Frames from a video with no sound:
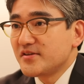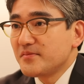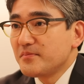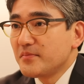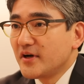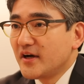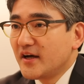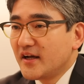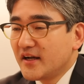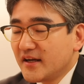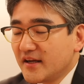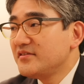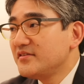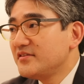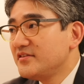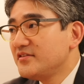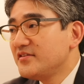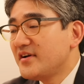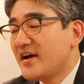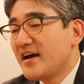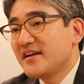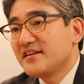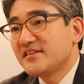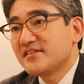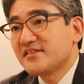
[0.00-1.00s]
But you
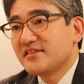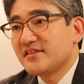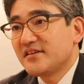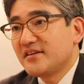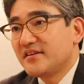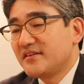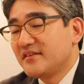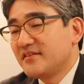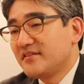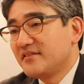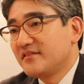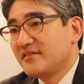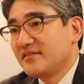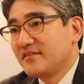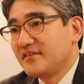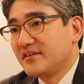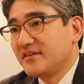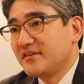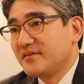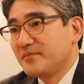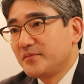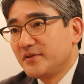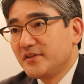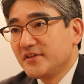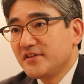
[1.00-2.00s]
ask
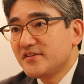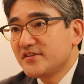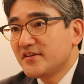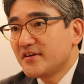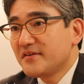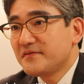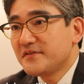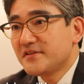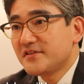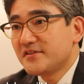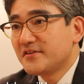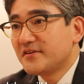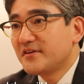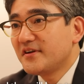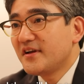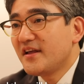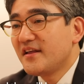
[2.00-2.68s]
the police officer